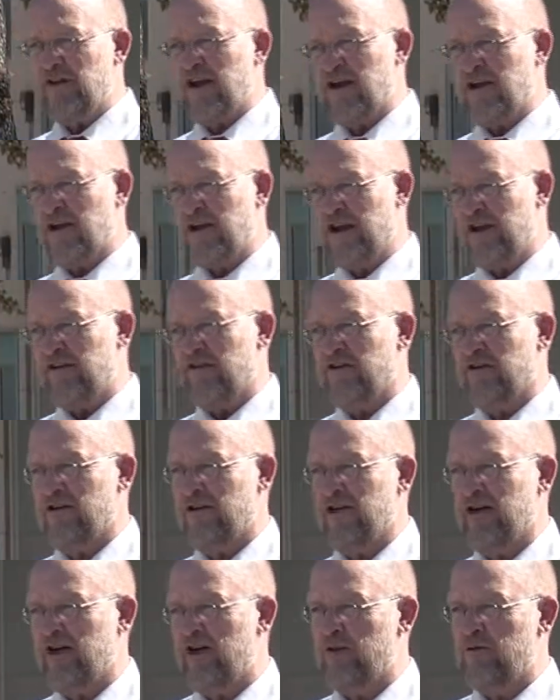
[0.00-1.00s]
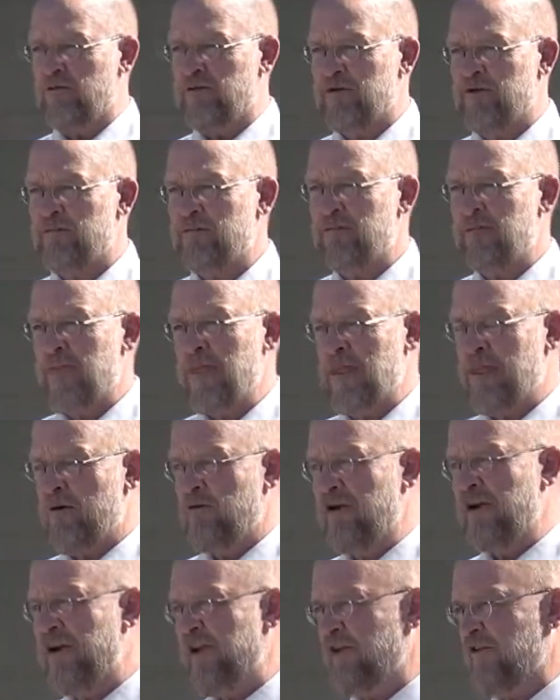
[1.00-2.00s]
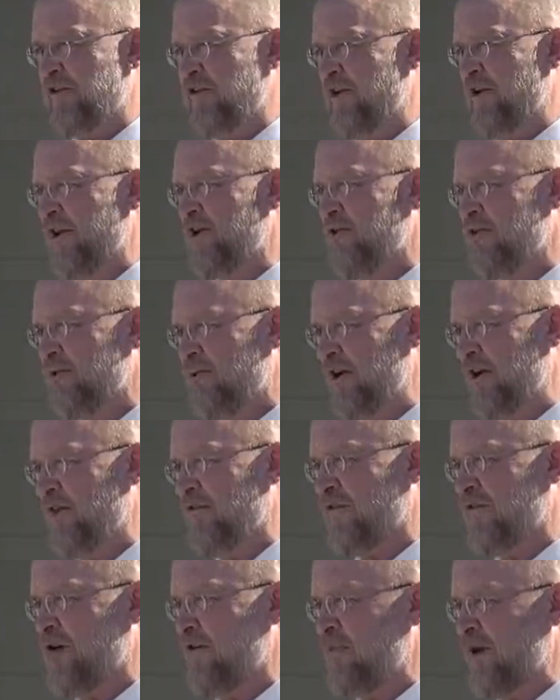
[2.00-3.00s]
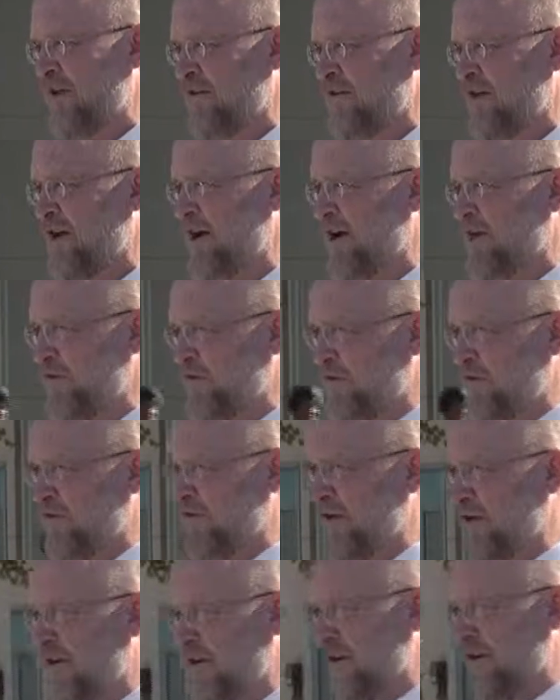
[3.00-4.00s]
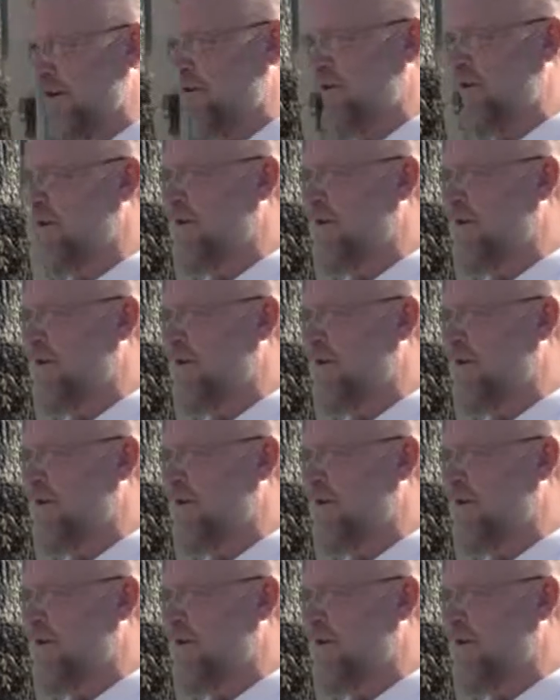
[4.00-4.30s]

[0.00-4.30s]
psychological help. We need to increase our mental health facilities